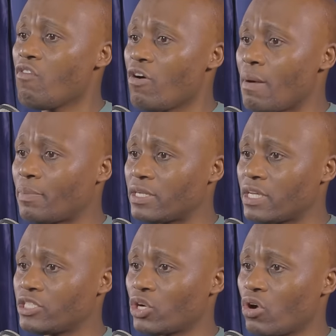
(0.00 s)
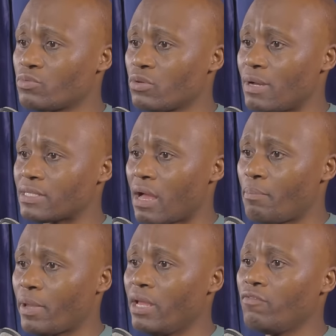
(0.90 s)
former President Jacob Zuma's
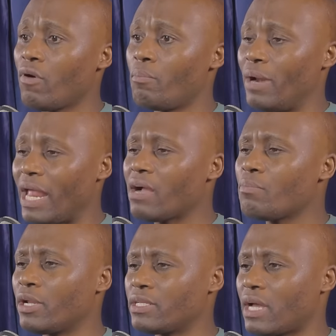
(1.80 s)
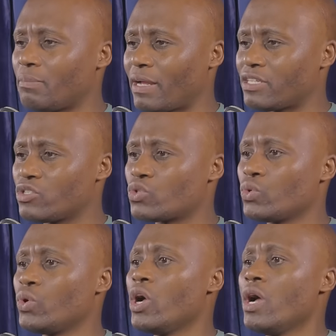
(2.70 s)
appeal for black political parties
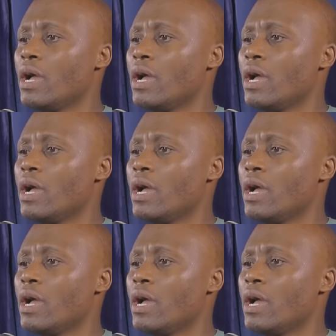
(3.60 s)
to